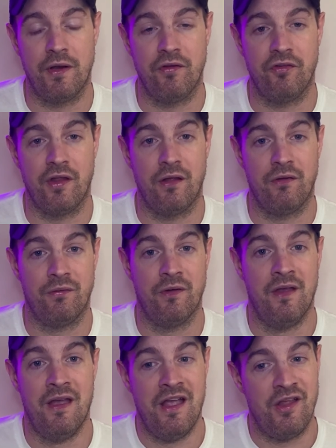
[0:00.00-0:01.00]
sick.
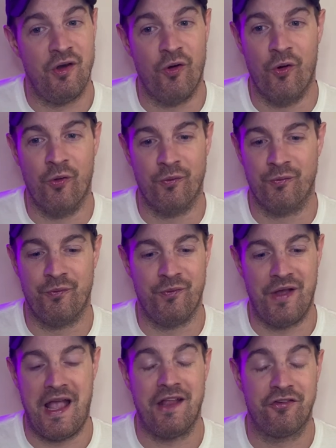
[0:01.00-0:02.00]

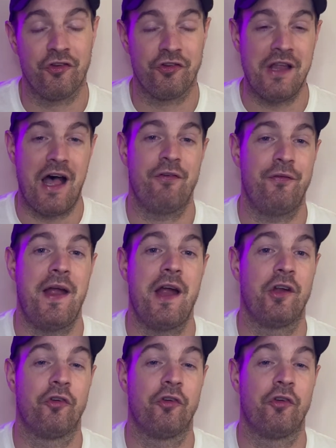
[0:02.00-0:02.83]
It's just not fair.